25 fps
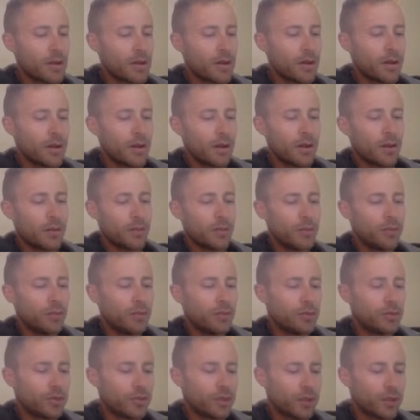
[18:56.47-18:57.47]

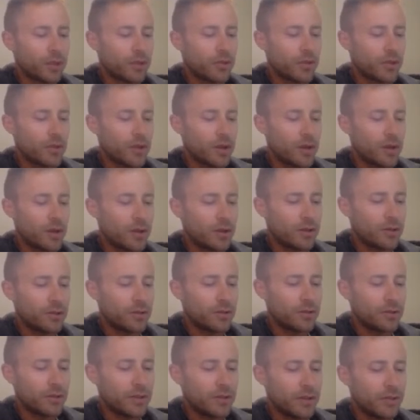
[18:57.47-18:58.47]
Newton's second law
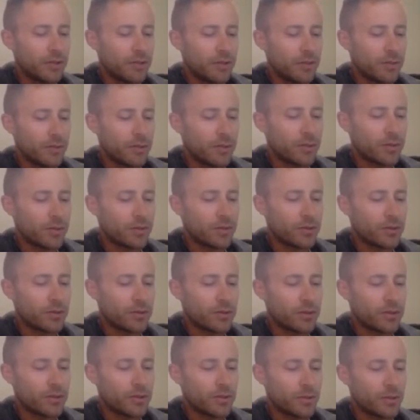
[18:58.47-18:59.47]
is net force
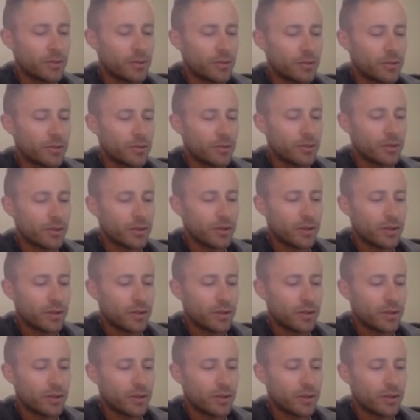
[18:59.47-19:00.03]
equals